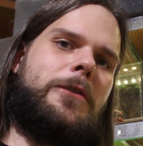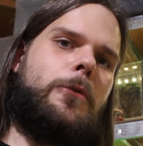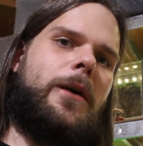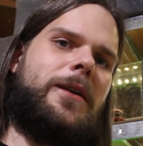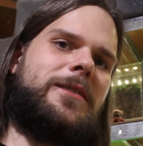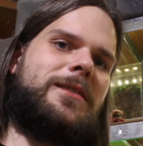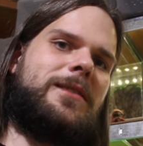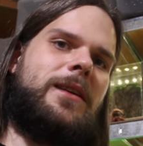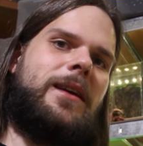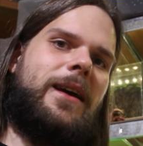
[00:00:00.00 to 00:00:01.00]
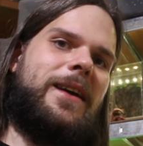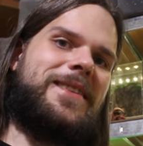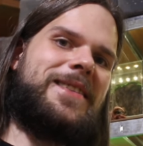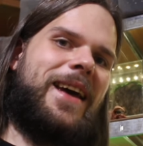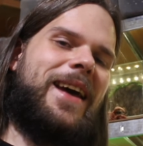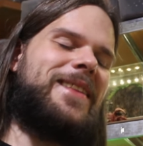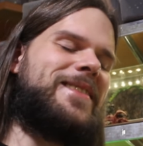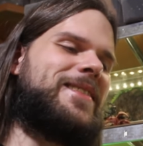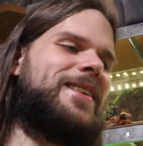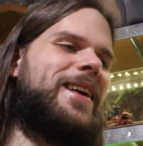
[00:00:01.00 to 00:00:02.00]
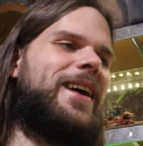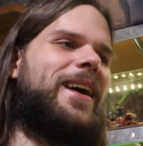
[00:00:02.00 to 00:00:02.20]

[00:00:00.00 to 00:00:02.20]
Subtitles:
towards its end.